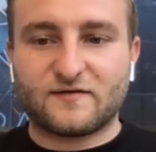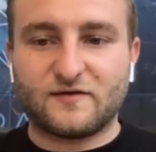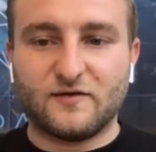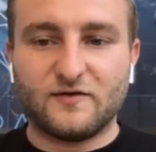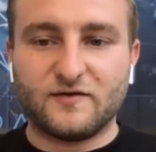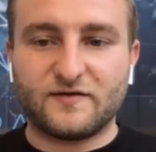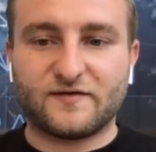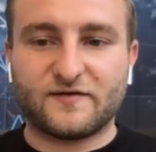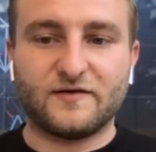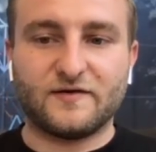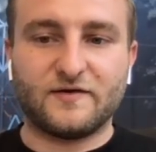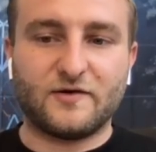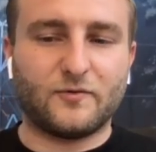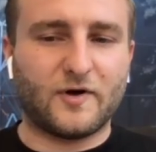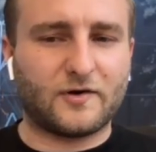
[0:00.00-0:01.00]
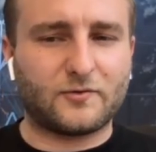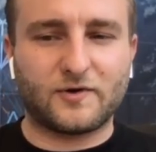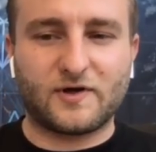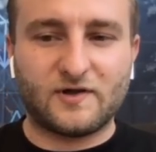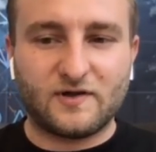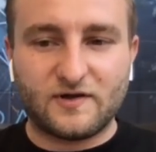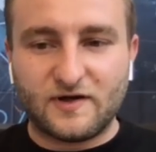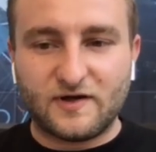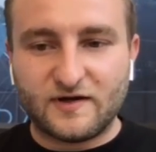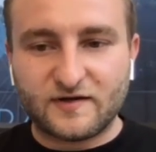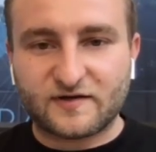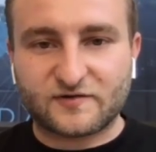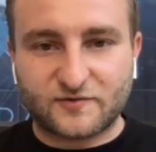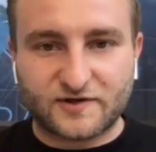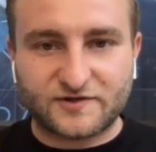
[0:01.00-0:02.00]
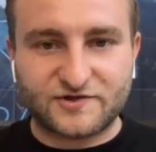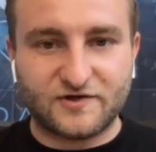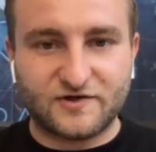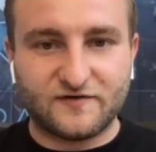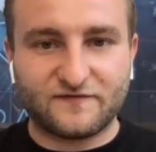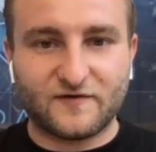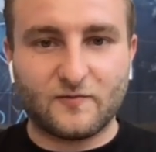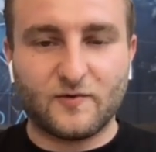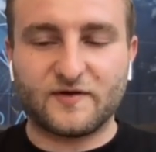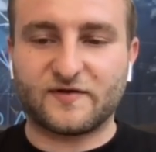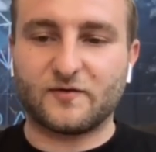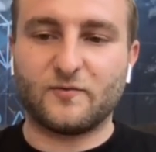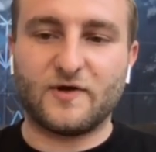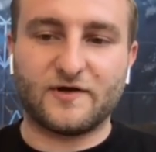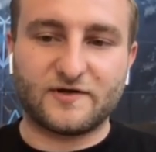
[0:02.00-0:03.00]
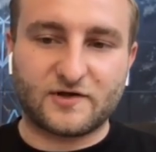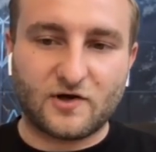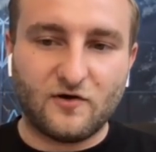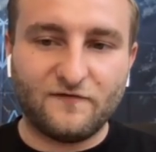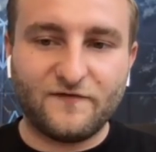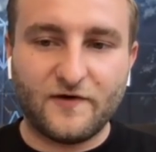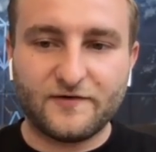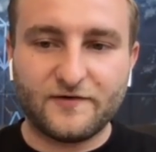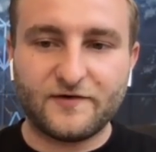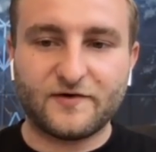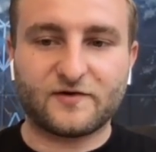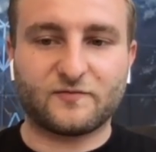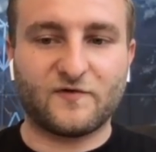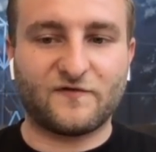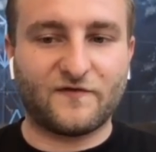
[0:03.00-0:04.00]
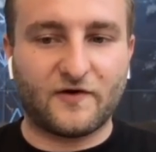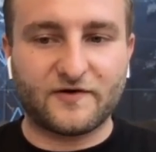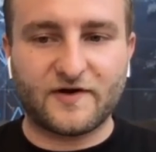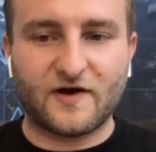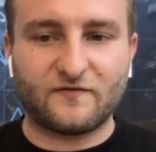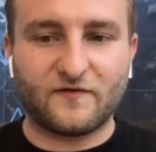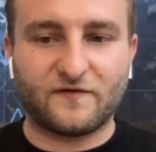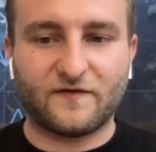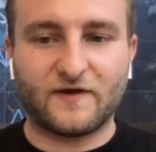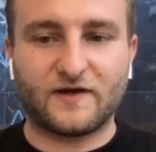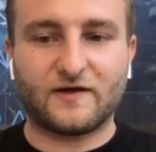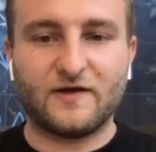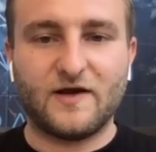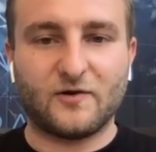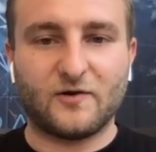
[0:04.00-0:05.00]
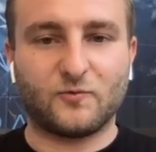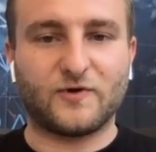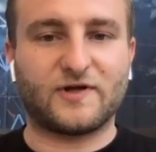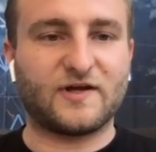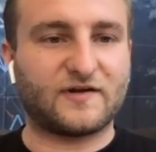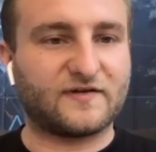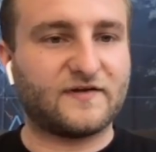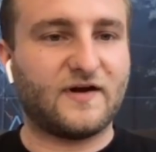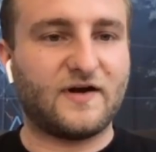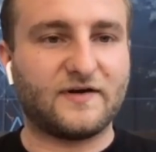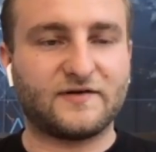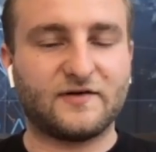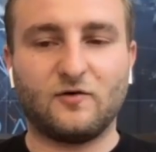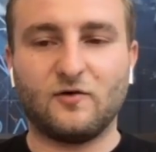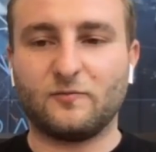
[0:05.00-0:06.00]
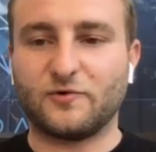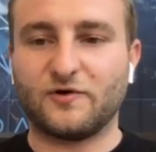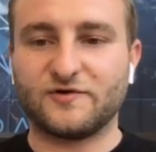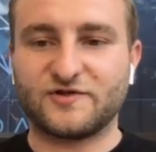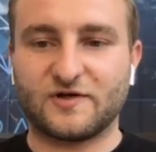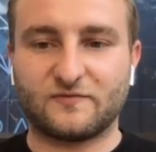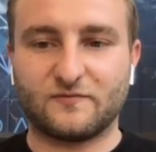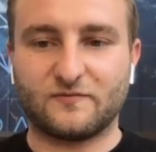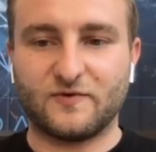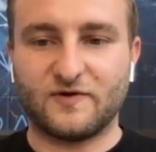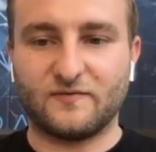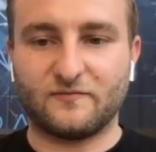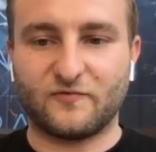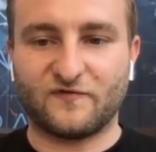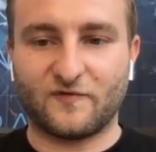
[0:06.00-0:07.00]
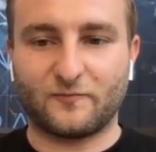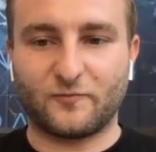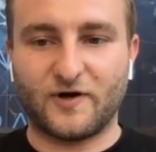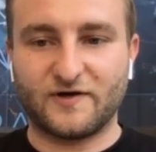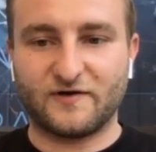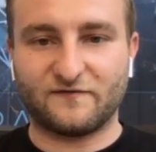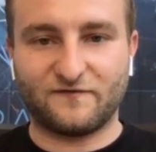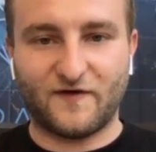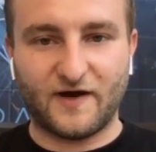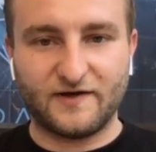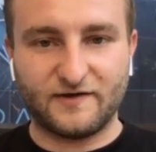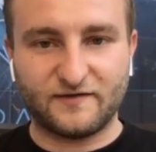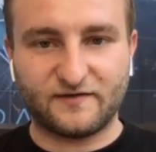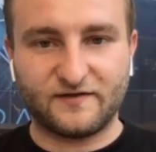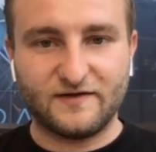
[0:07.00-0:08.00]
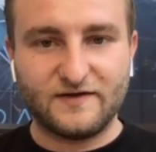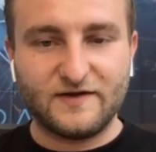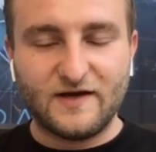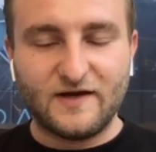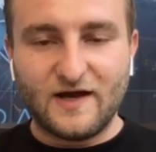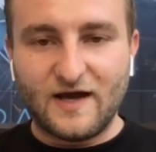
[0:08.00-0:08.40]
So it's a hierarchical structure, if you want. So we are the co-founders. We founded everything, and we kickstart the whole project with a private finance.